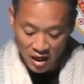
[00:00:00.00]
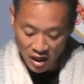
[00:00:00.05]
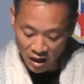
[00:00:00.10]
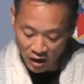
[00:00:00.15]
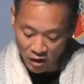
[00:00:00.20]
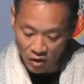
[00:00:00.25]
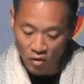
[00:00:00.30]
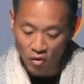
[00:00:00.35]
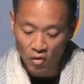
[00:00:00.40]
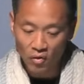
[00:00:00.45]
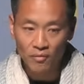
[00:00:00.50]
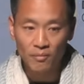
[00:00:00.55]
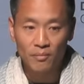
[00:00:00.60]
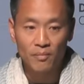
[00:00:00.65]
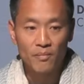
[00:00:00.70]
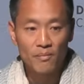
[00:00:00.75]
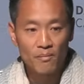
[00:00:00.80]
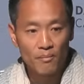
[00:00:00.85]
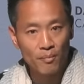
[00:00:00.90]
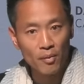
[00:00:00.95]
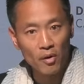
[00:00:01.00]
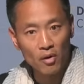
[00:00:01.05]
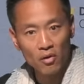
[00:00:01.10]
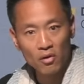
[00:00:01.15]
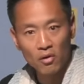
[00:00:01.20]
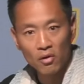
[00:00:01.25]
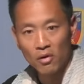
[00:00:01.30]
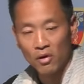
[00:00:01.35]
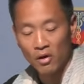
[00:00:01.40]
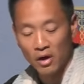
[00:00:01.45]
a gold
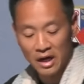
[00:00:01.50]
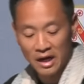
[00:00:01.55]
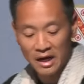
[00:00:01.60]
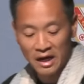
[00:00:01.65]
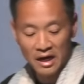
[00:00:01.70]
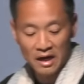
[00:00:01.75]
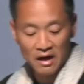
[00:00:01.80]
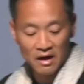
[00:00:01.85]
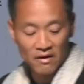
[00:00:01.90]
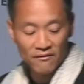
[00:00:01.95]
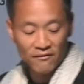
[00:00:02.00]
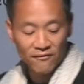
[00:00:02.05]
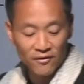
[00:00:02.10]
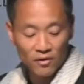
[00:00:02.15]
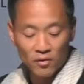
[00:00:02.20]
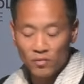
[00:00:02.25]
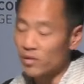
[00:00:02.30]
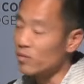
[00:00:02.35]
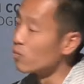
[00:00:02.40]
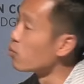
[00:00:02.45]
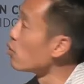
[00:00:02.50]
bowl uh, filled with